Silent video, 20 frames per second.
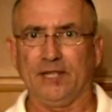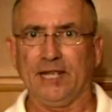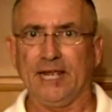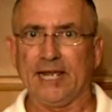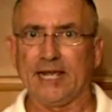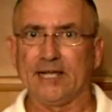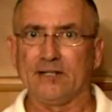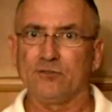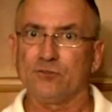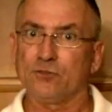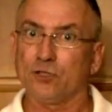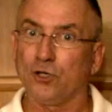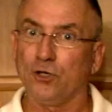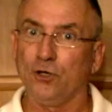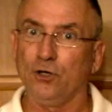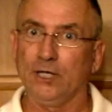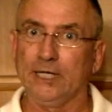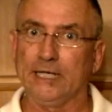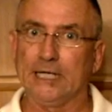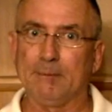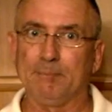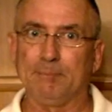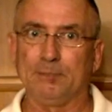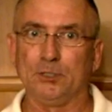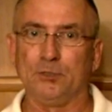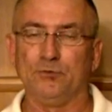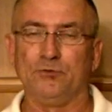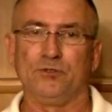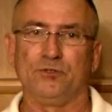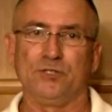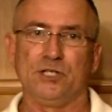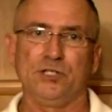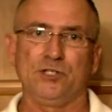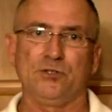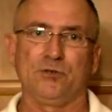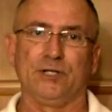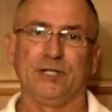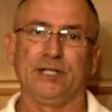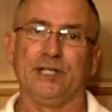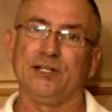and securely uploads its
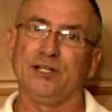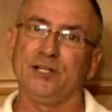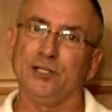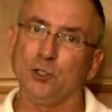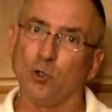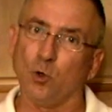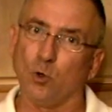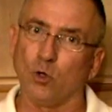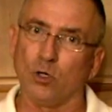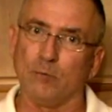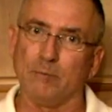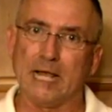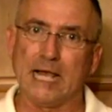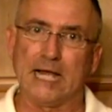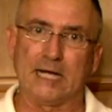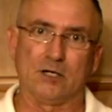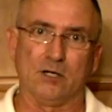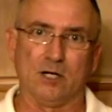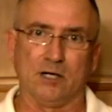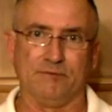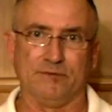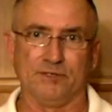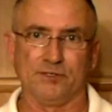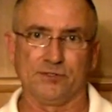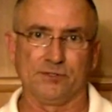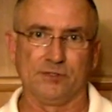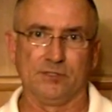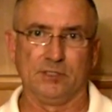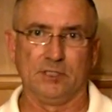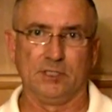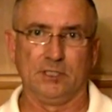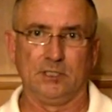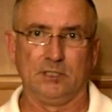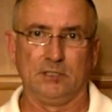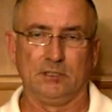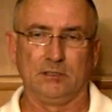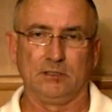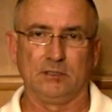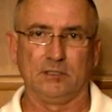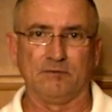history into your back office.
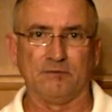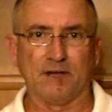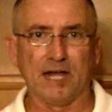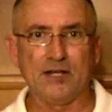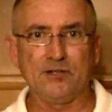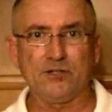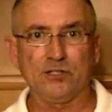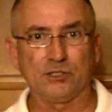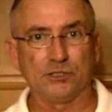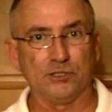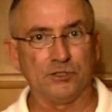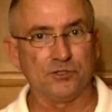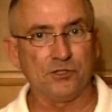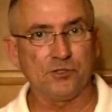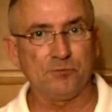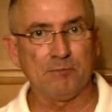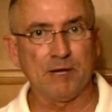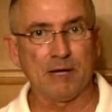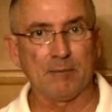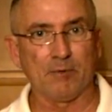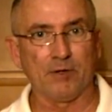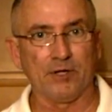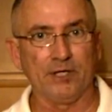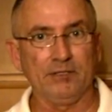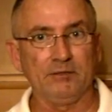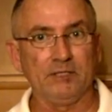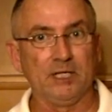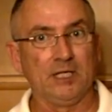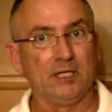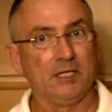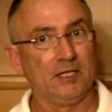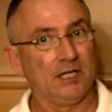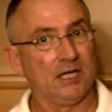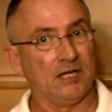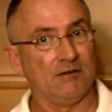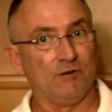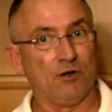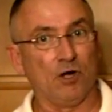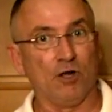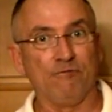The device clears its memory
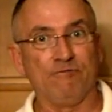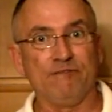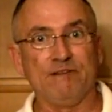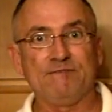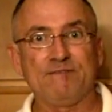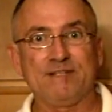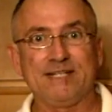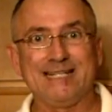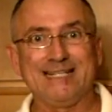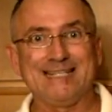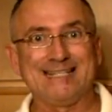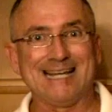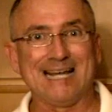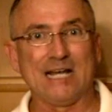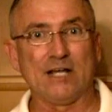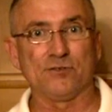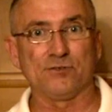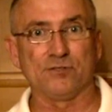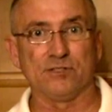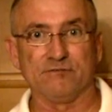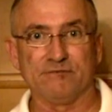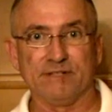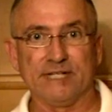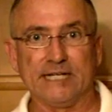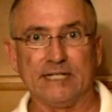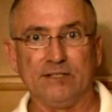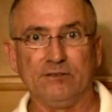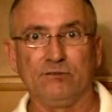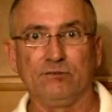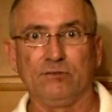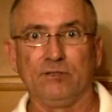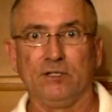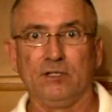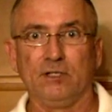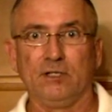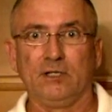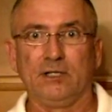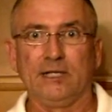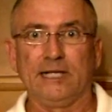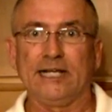of all 15,000 events
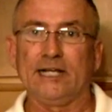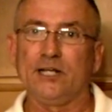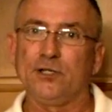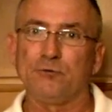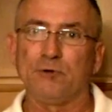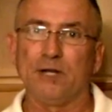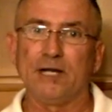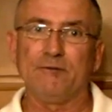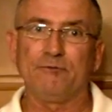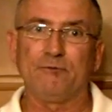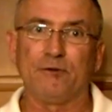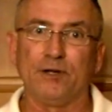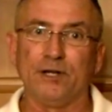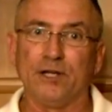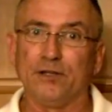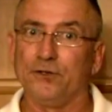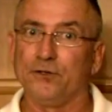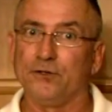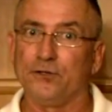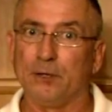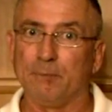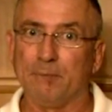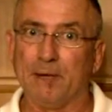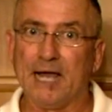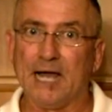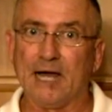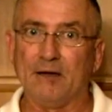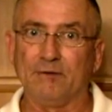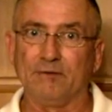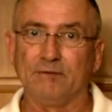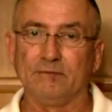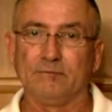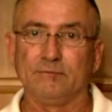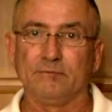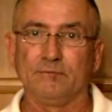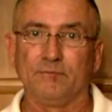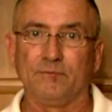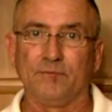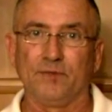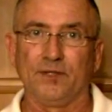and is ready for another trip out.
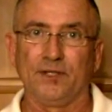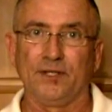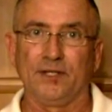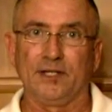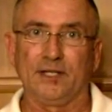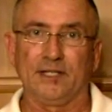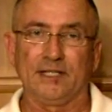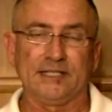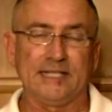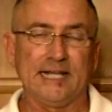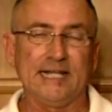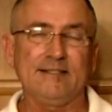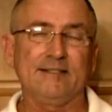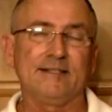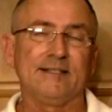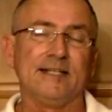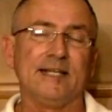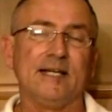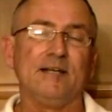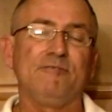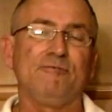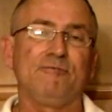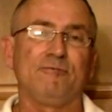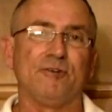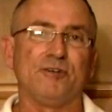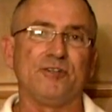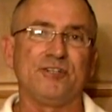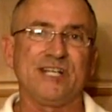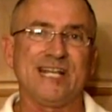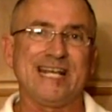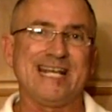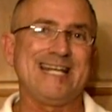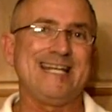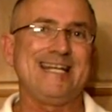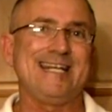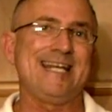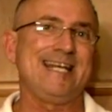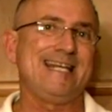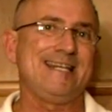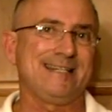That's enough for
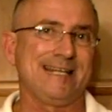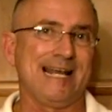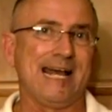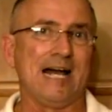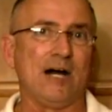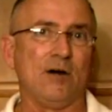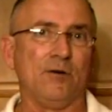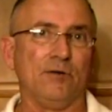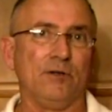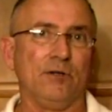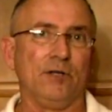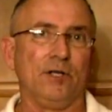10 days out